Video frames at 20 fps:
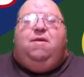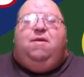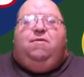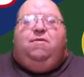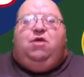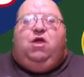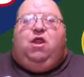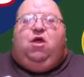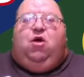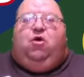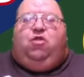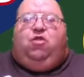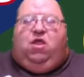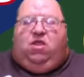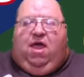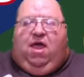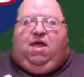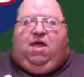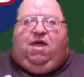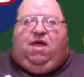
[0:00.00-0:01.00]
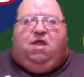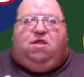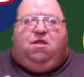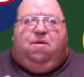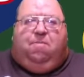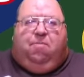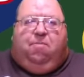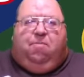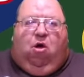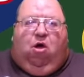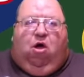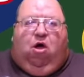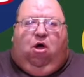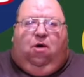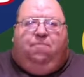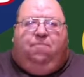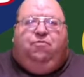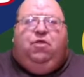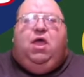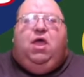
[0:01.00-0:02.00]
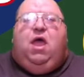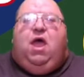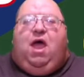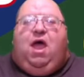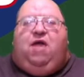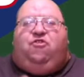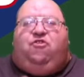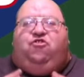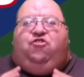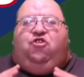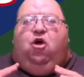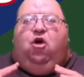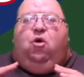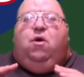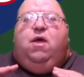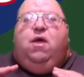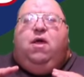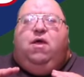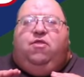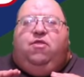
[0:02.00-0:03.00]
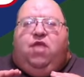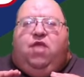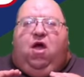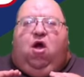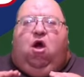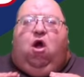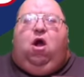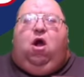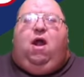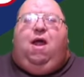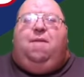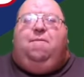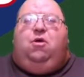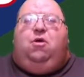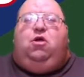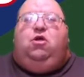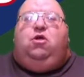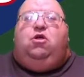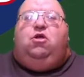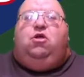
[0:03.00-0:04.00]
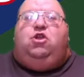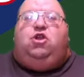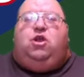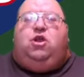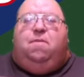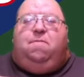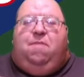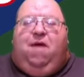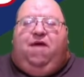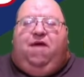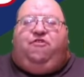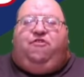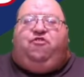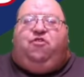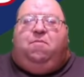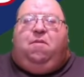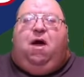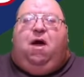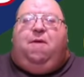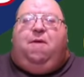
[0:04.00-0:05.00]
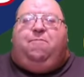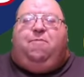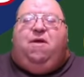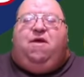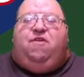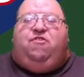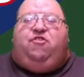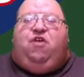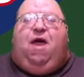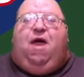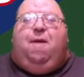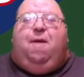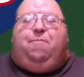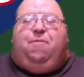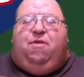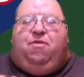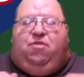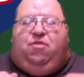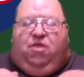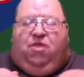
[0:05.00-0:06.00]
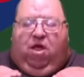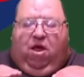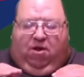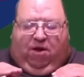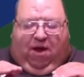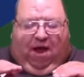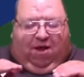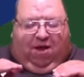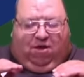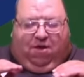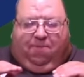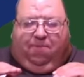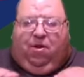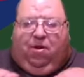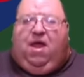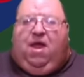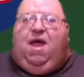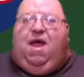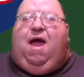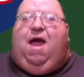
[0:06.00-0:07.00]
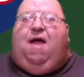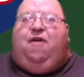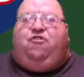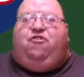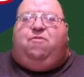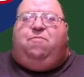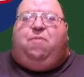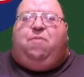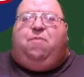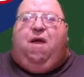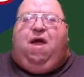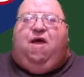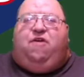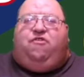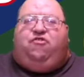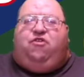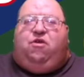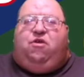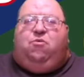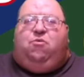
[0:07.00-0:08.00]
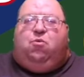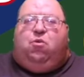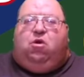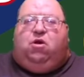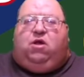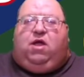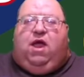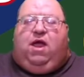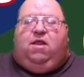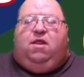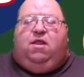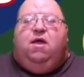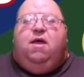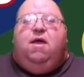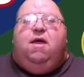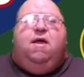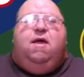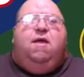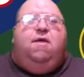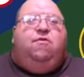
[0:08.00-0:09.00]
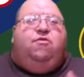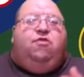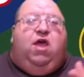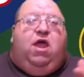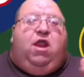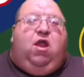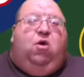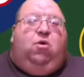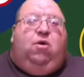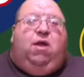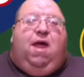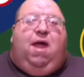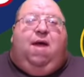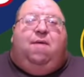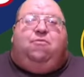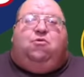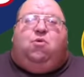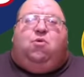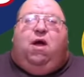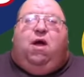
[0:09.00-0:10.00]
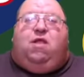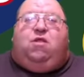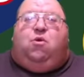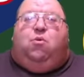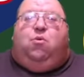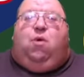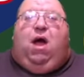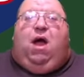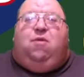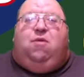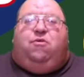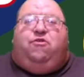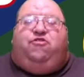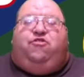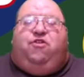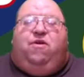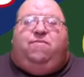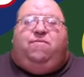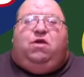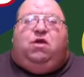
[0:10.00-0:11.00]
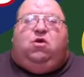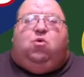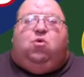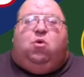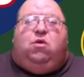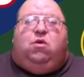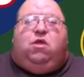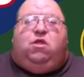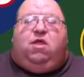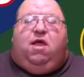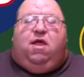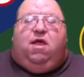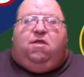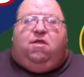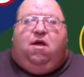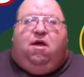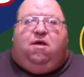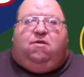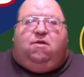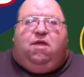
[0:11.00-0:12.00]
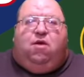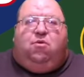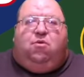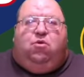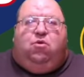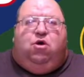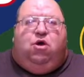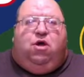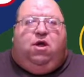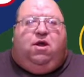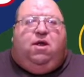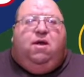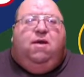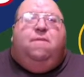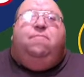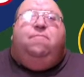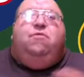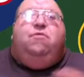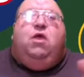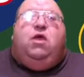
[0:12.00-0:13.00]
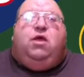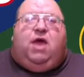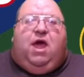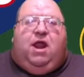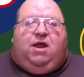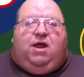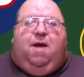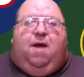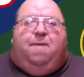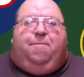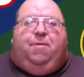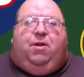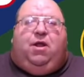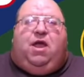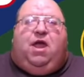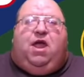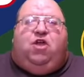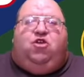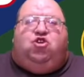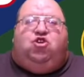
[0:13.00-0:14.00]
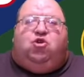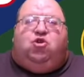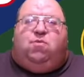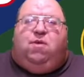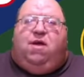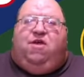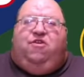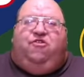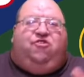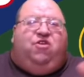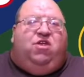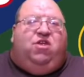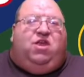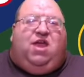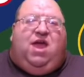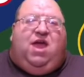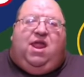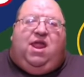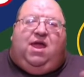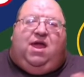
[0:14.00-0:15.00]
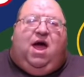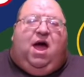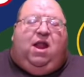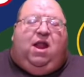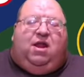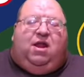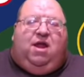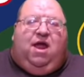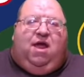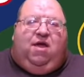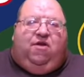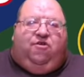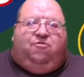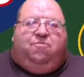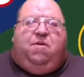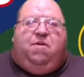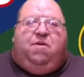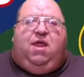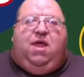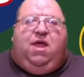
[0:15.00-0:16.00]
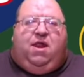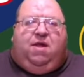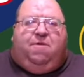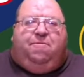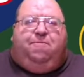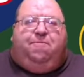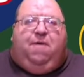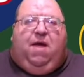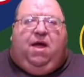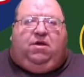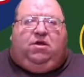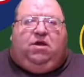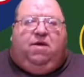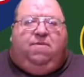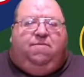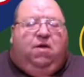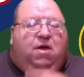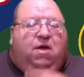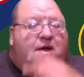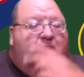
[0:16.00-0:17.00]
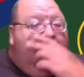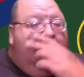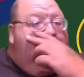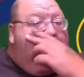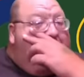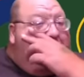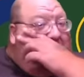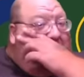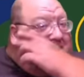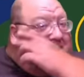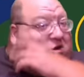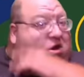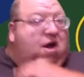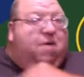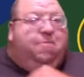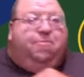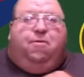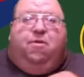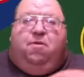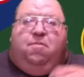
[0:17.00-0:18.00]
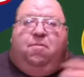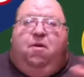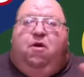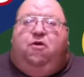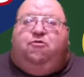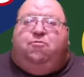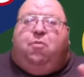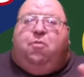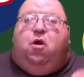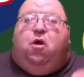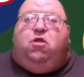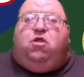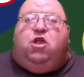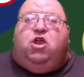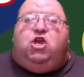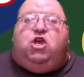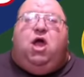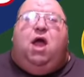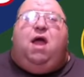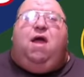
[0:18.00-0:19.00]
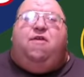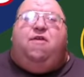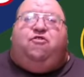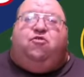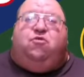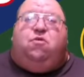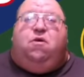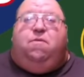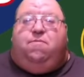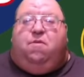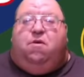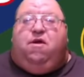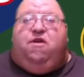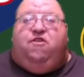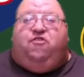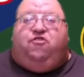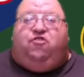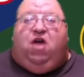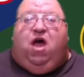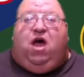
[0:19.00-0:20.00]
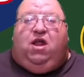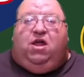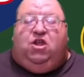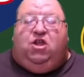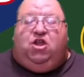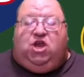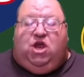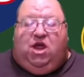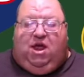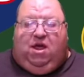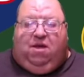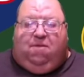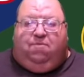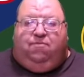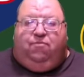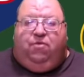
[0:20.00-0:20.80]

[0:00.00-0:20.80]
you know, that they get the ball. And so they are able to make some offense happen. They got the play action passing working. They don't have quite the wide receiving core that they thought they would. Got a couple of injuries, and Kenny Golladay has been ineffective. But for the most part, the Giants are a very solid team.